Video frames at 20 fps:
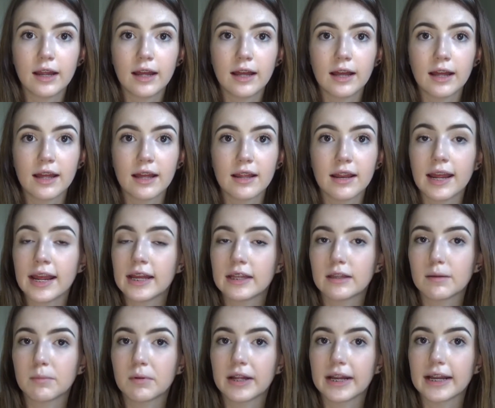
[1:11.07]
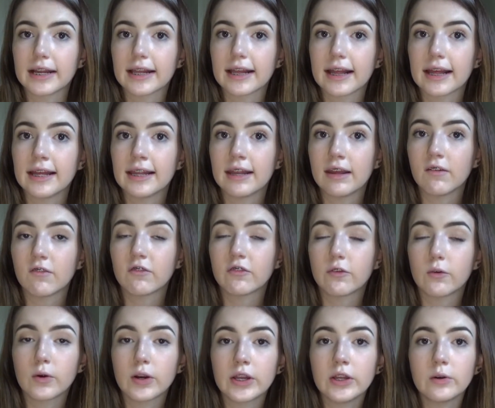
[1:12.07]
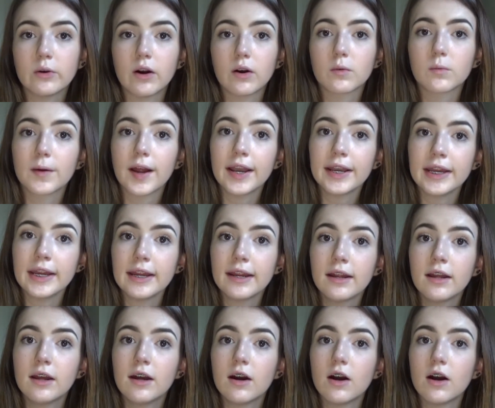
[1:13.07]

and the plants in it for you already